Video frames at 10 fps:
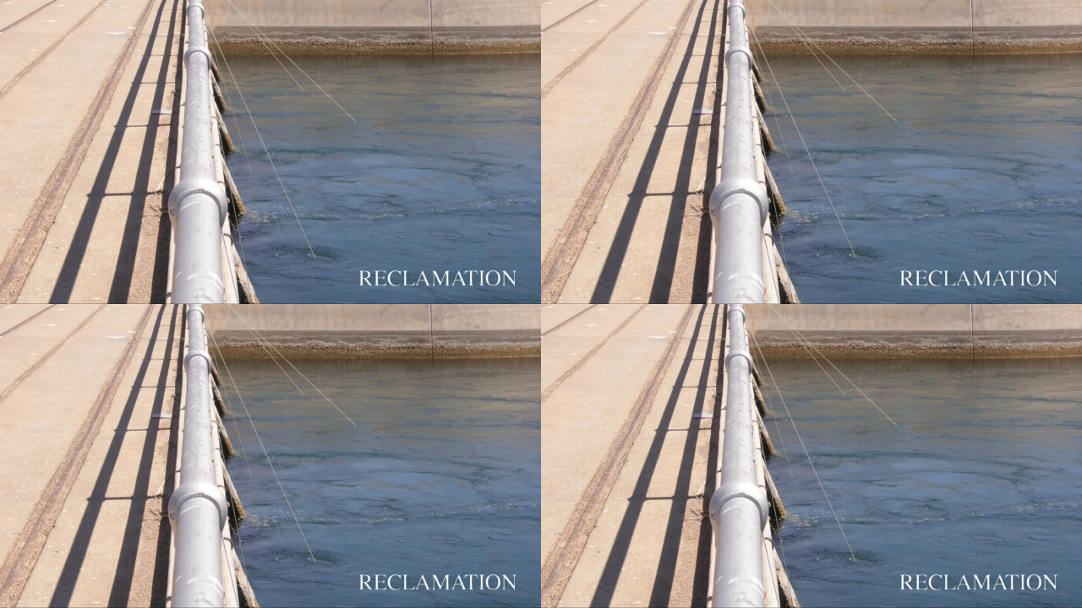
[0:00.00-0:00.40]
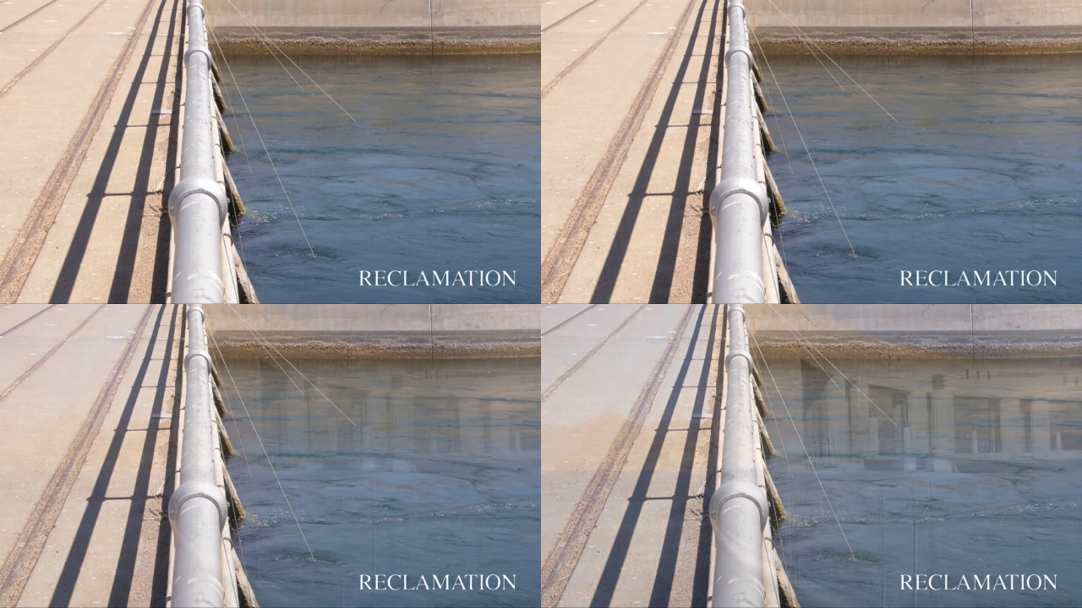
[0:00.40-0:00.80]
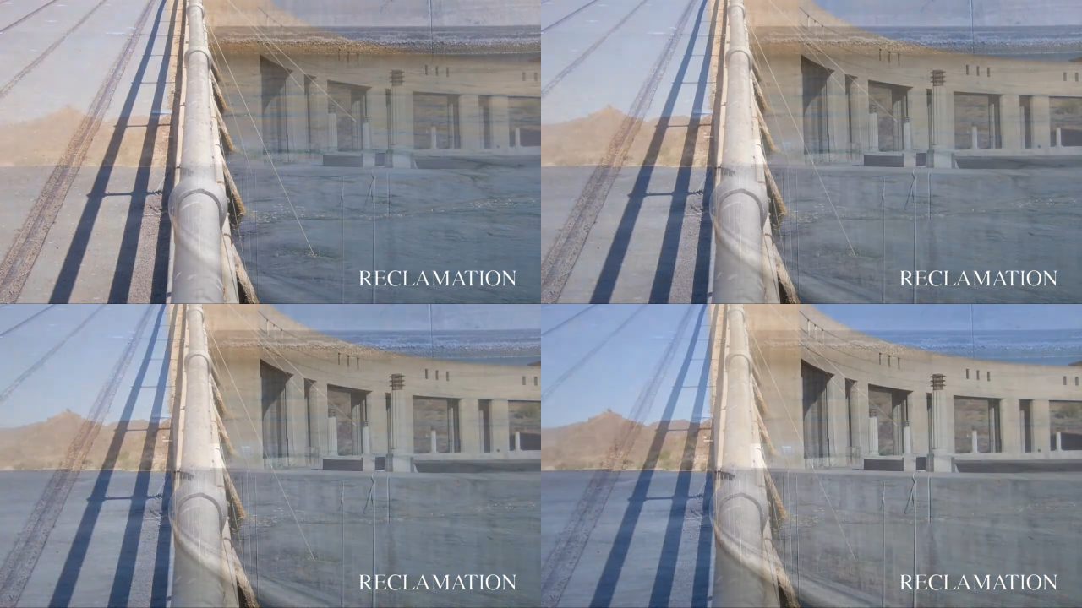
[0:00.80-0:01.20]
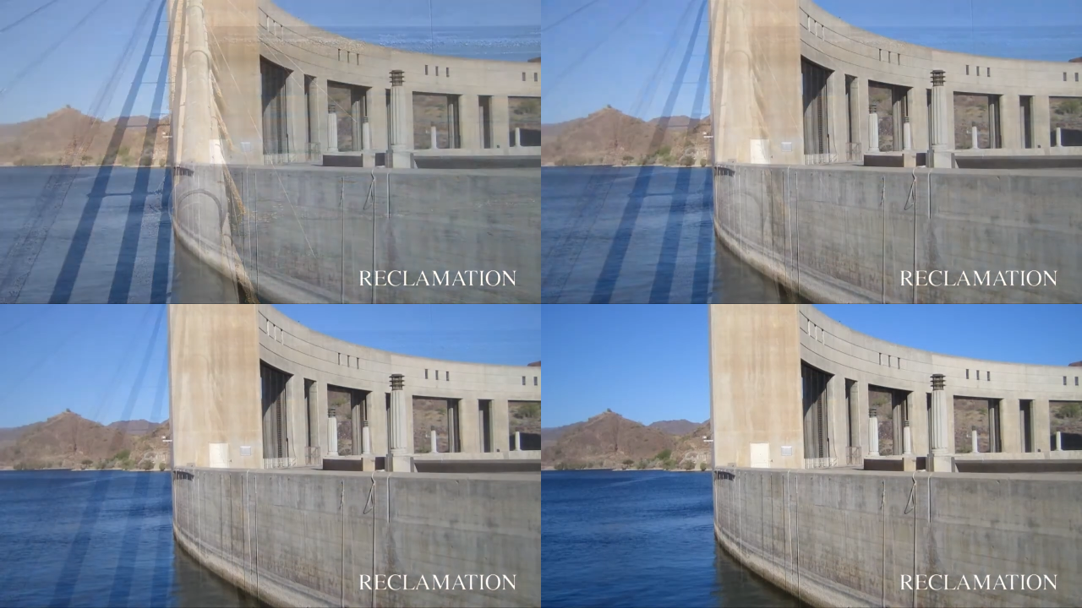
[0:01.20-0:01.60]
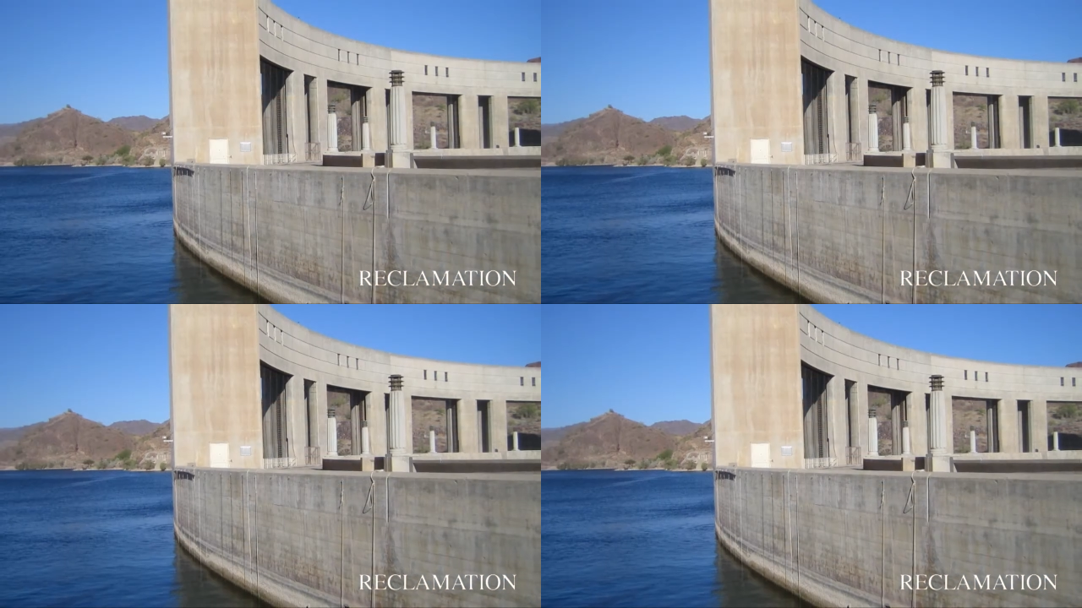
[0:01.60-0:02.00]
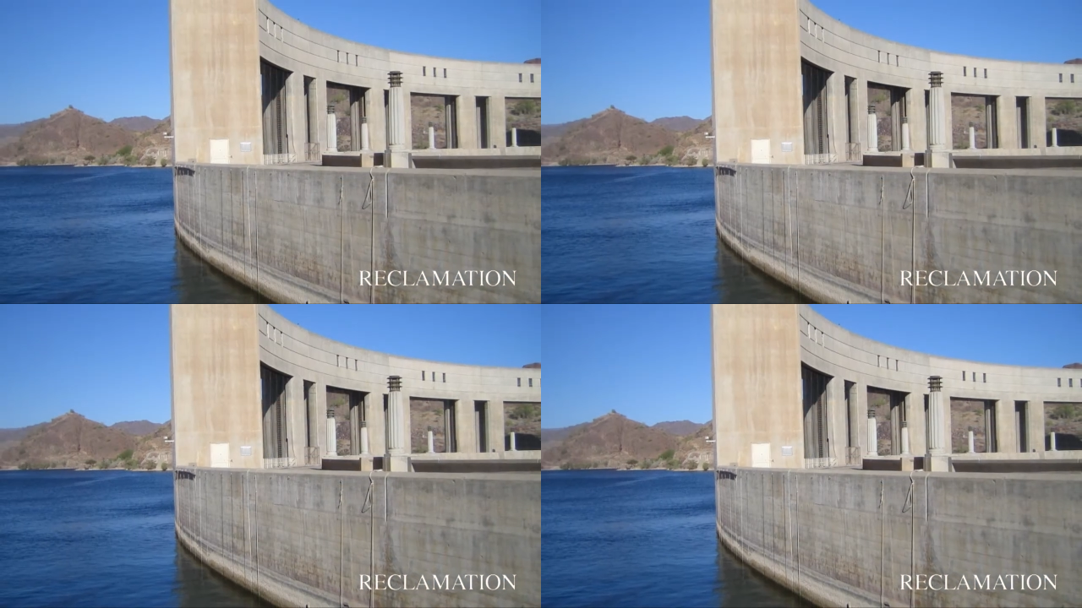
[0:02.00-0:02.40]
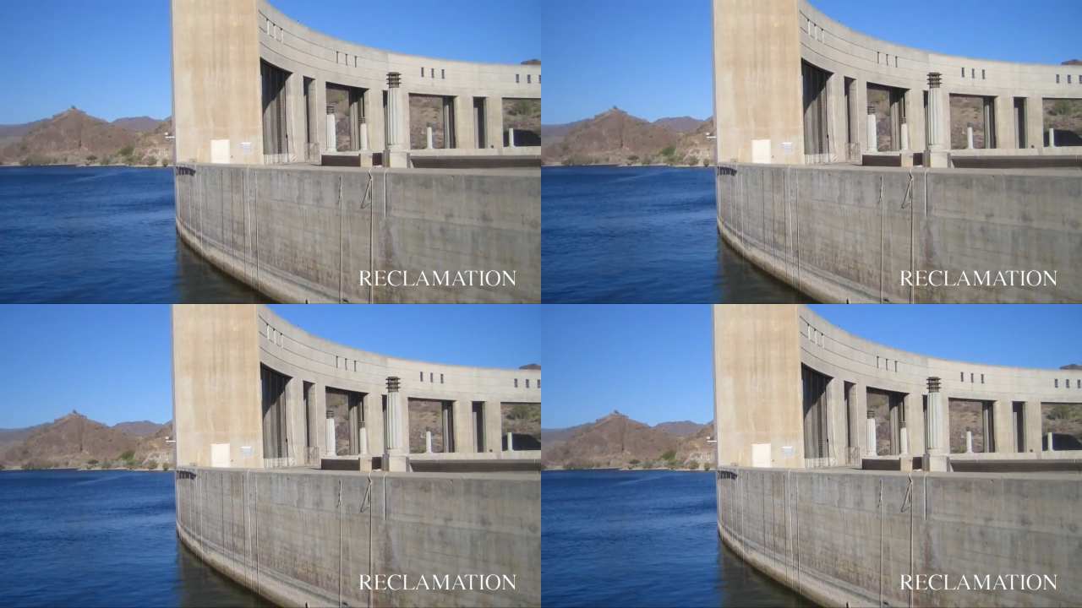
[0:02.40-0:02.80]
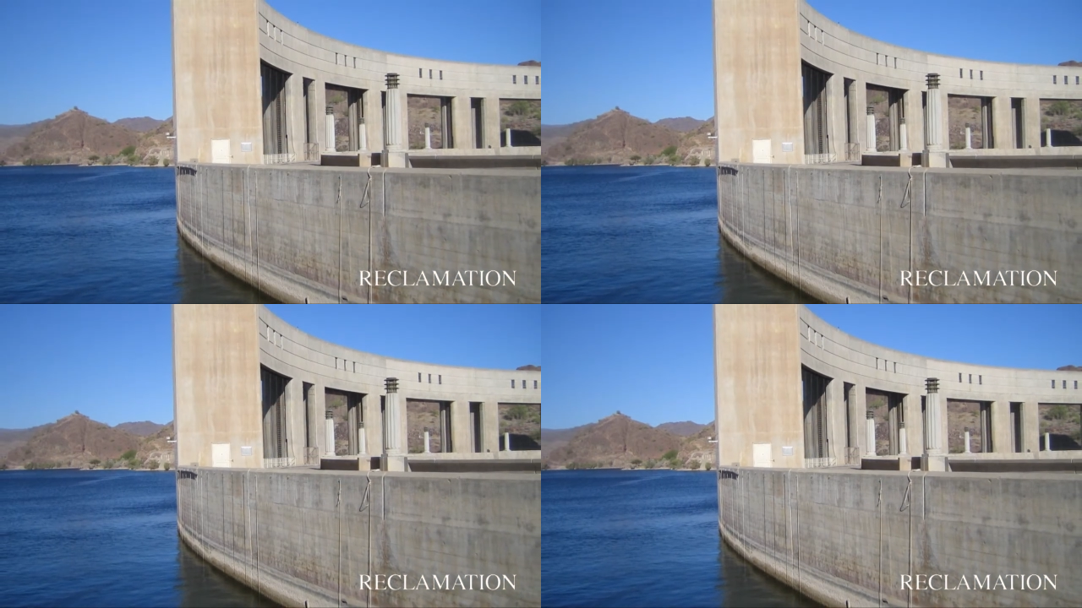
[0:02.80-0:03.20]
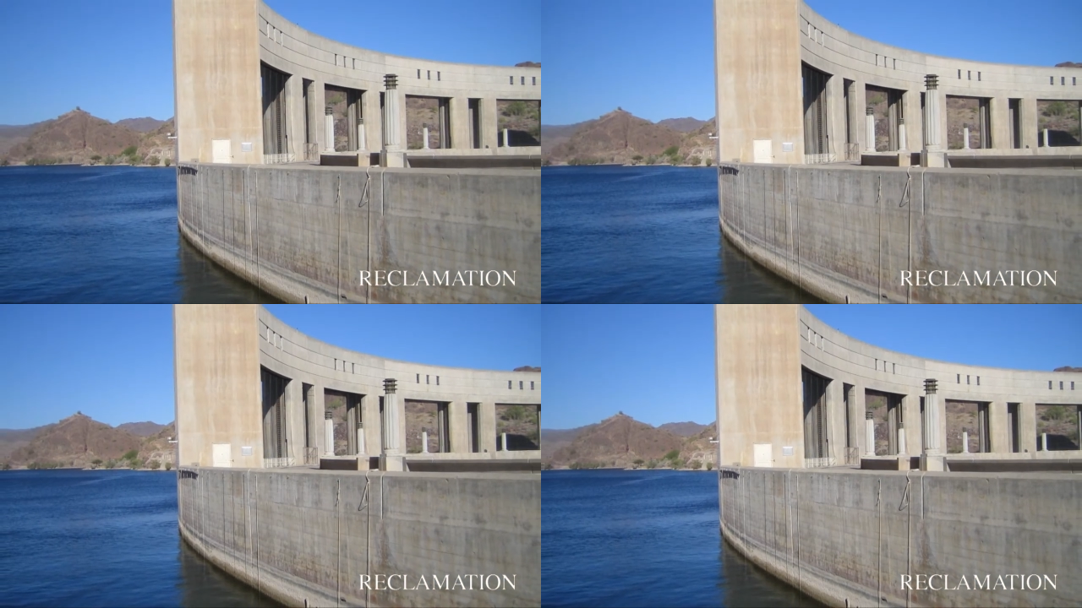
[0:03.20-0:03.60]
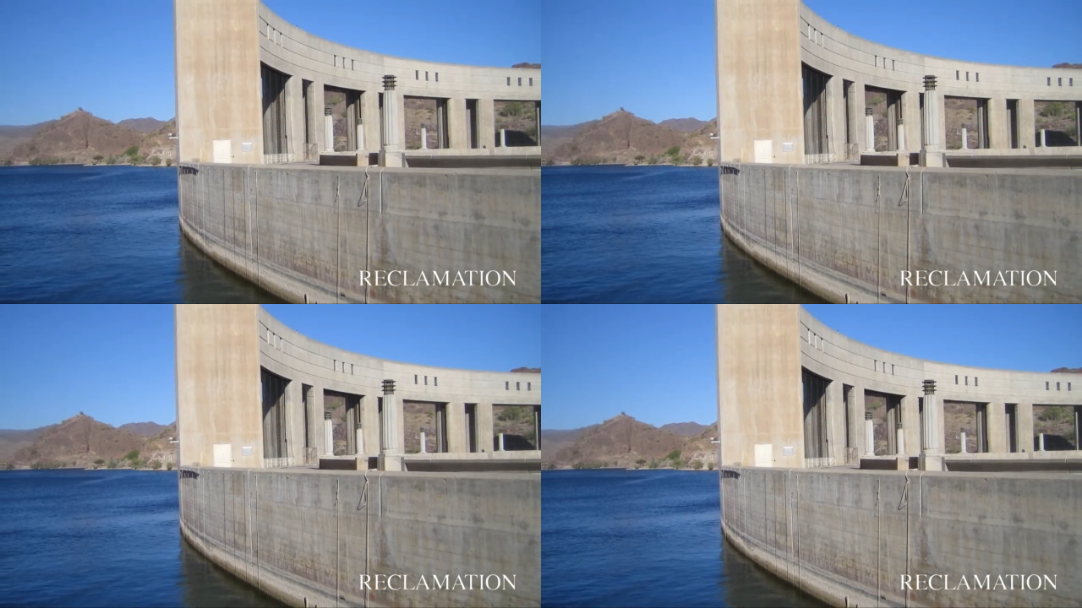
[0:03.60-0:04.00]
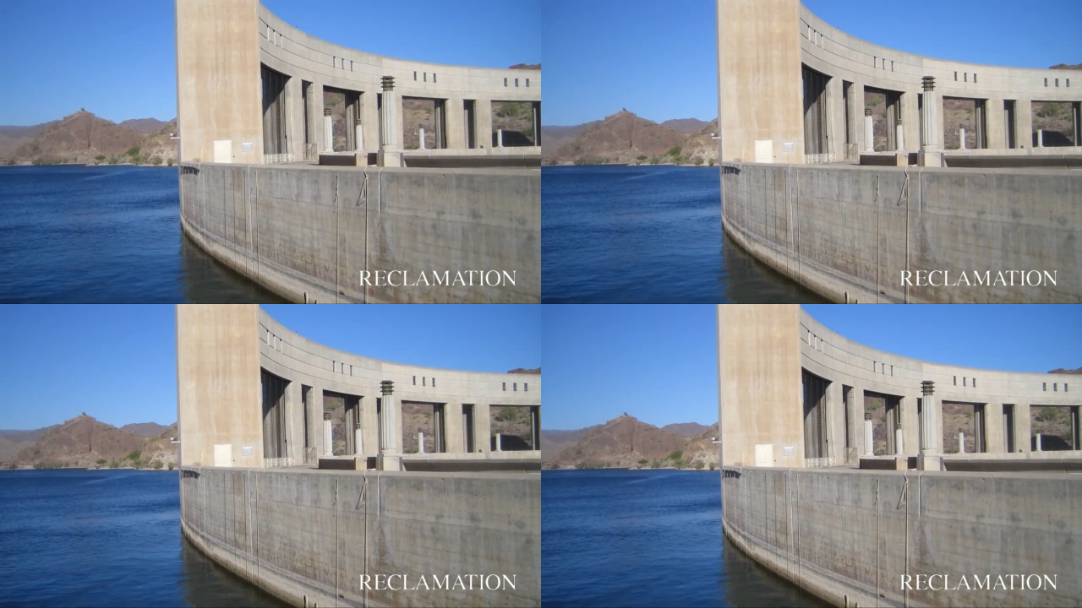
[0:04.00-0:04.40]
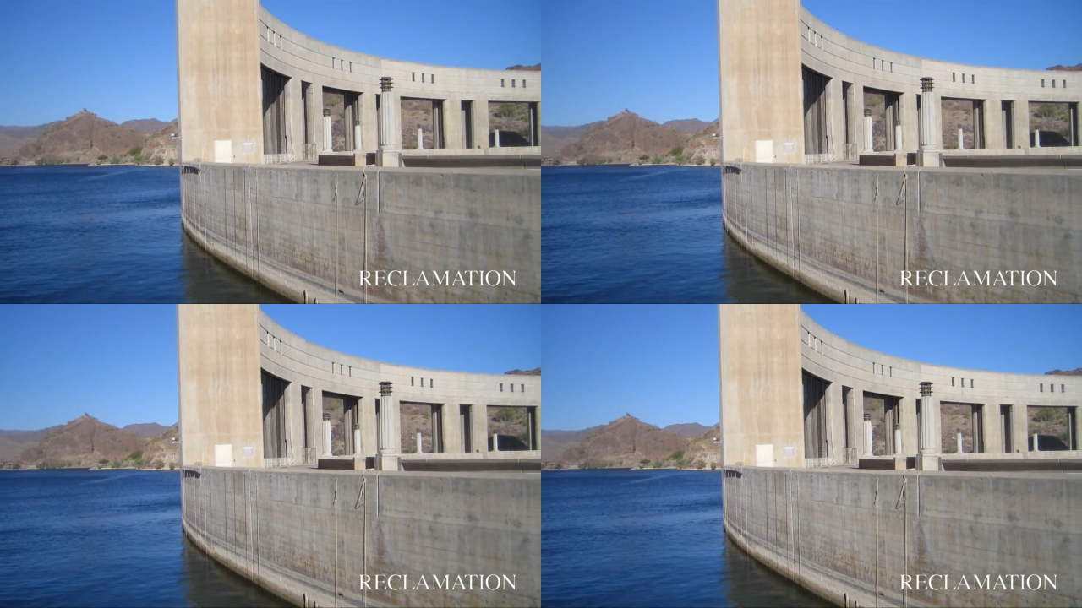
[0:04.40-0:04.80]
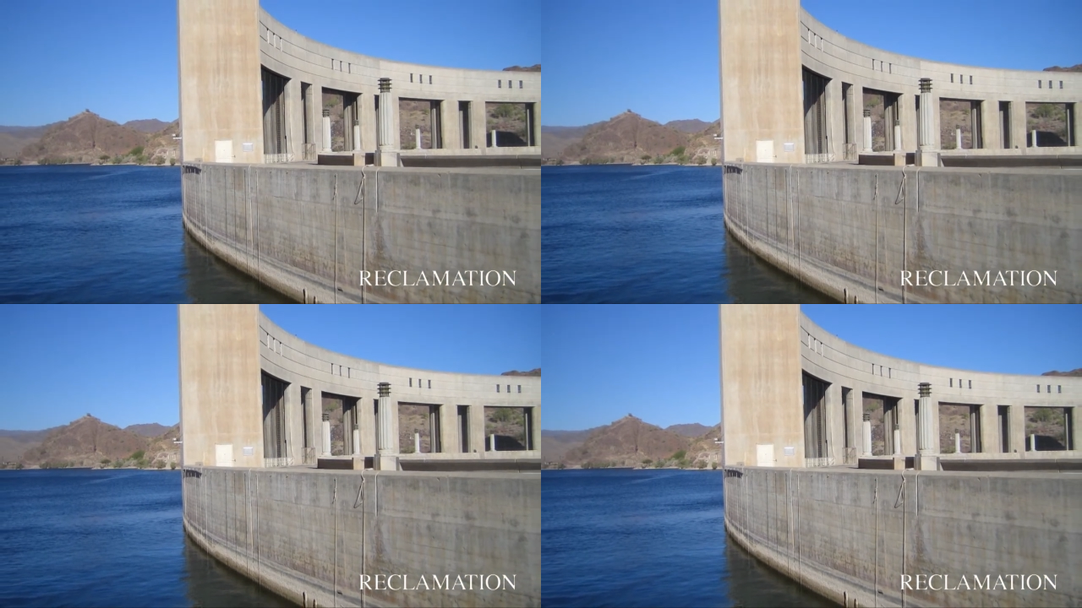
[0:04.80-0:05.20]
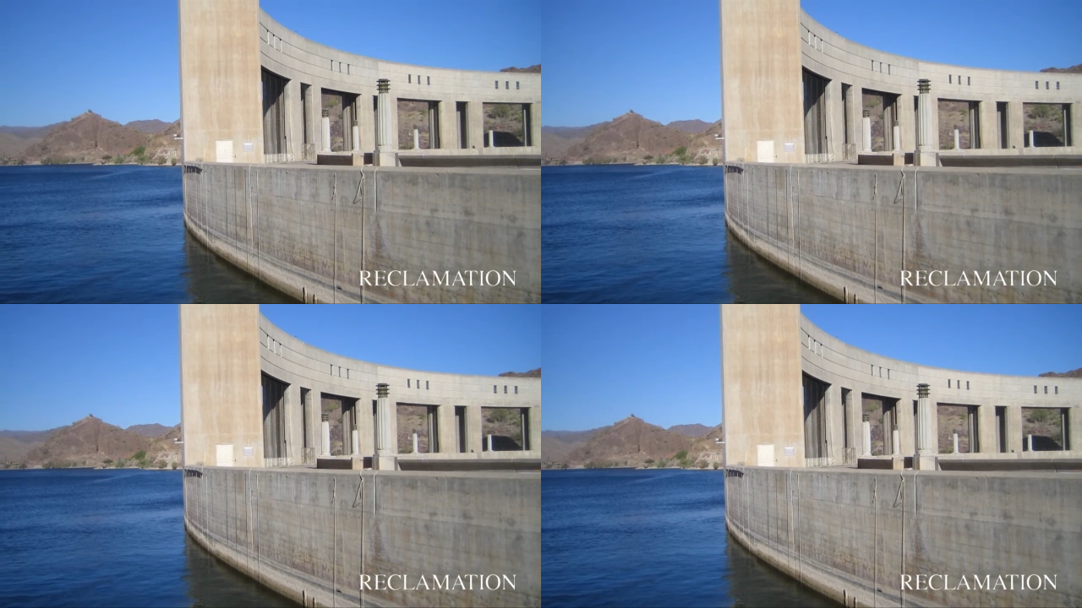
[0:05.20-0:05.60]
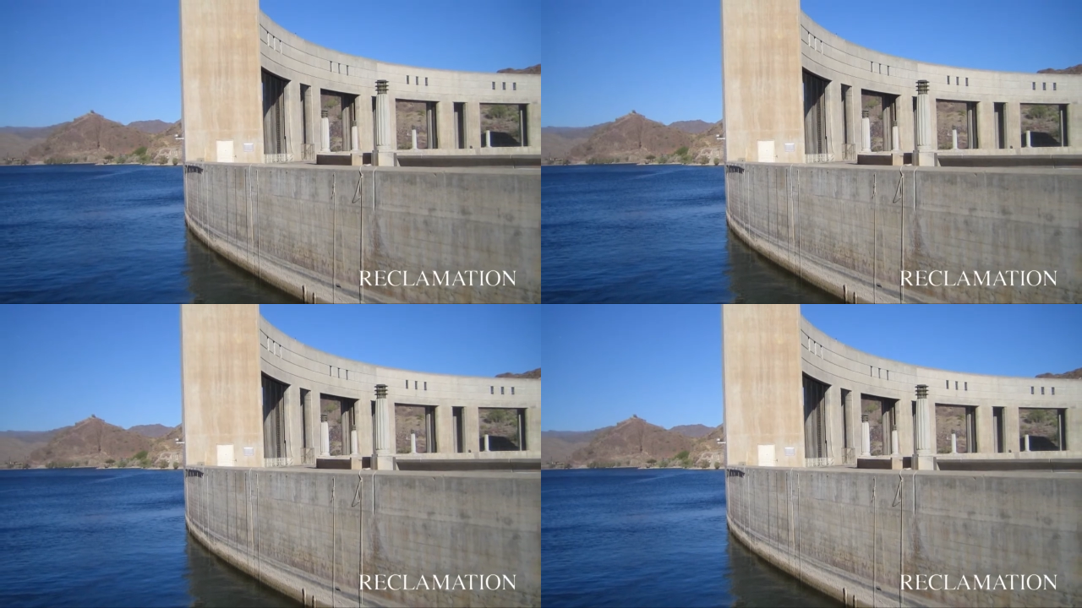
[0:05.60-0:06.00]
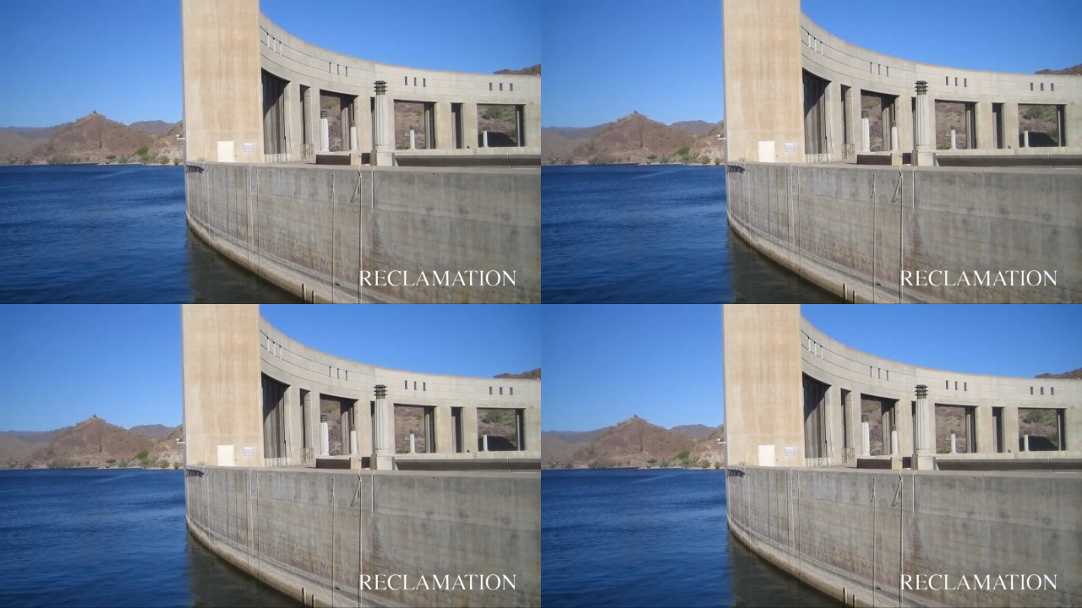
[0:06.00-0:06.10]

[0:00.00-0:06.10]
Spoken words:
Nobody's mouth can be seen.